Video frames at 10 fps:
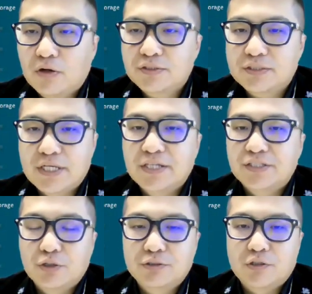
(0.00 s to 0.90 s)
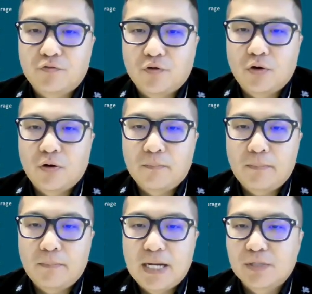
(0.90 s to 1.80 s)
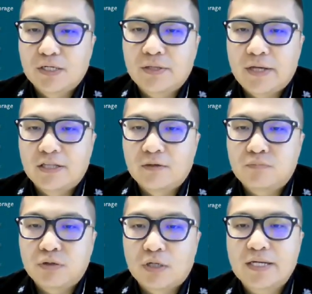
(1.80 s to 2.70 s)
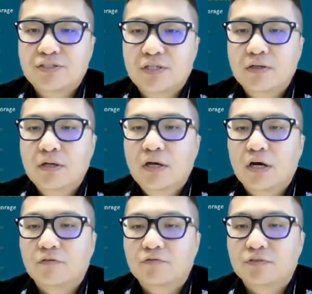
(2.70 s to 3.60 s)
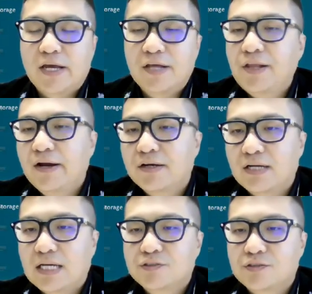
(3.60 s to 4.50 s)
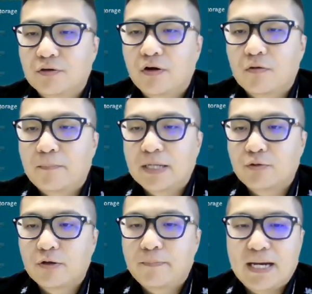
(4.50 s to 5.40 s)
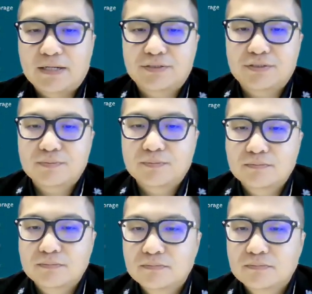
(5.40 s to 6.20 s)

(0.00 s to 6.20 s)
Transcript: box is used for management and protection of the entire cluster of battery packs.